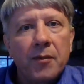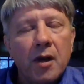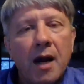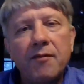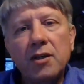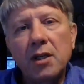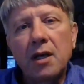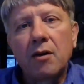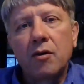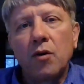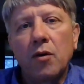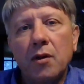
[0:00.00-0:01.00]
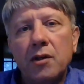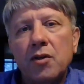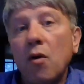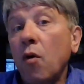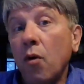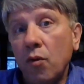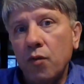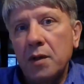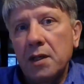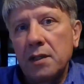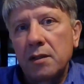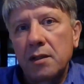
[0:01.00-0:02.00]
obviously our goal is
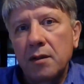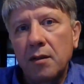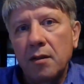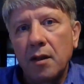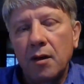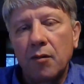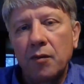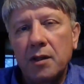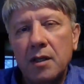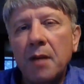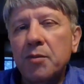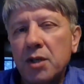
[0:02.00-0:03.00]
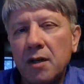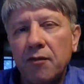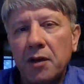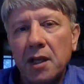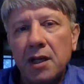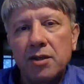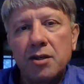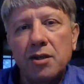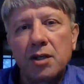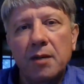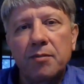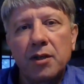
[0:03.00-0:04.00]
always, you know, redemption of
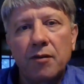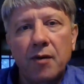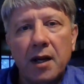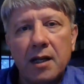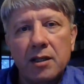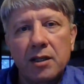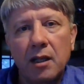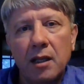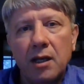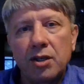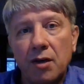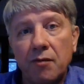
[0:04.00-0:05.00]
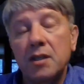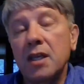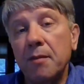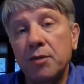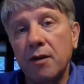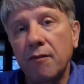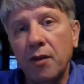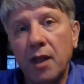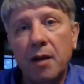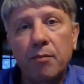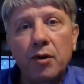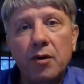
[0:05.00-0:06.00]
relationships and reconciliation, redemption for
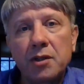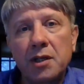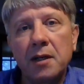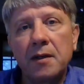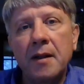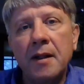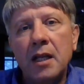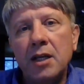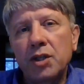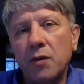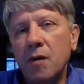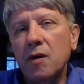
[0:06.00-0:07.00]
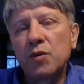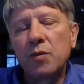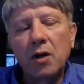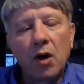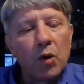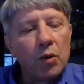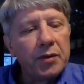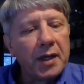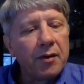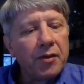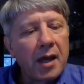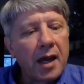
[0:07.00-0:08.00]
that person. So we always want to hold
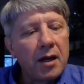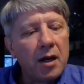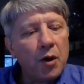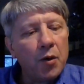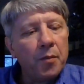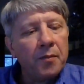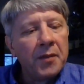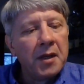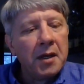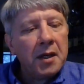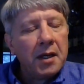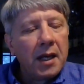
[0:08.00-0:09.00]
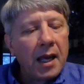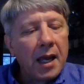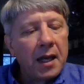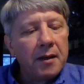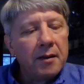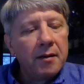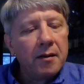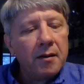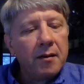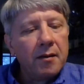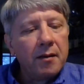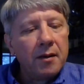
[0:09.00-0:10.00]
out that hope. And
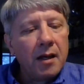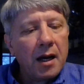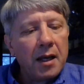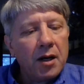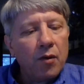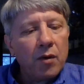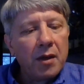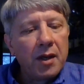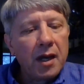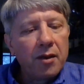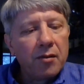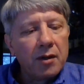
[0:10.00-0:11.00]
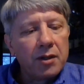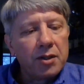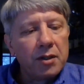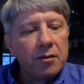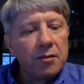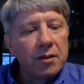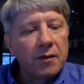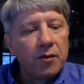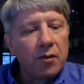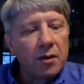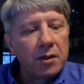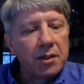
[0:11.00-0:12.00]
you know, one of the other issues, of
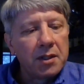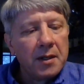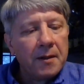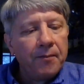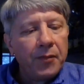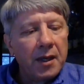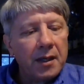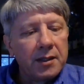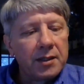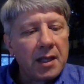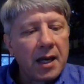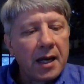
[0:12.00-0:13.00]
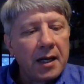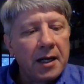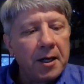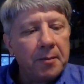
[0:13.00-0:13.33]
course, is that